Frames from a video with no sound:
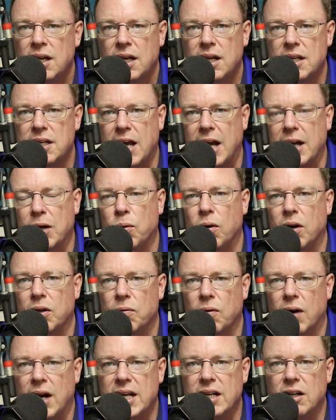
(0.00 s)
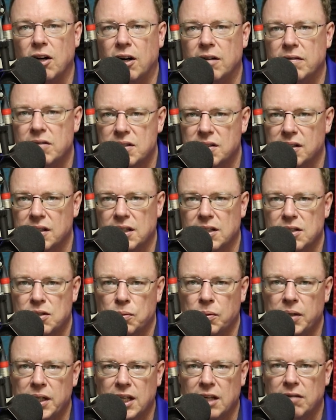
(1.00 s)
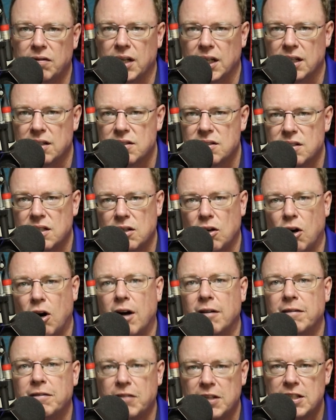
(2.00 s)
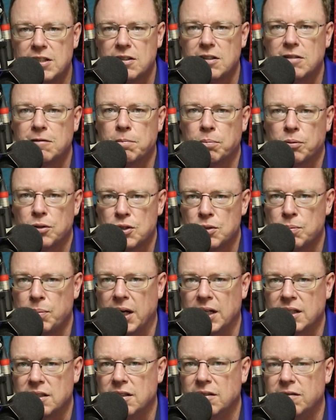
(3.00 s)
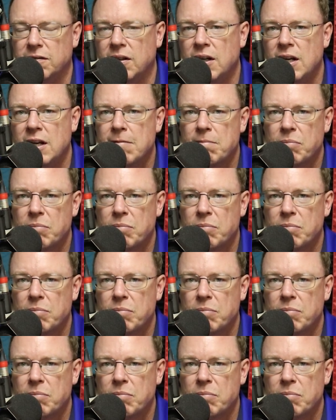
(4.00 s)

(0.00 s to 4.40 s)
And Nay'Quan Wright, obviously, this week giving us an offensive perspective.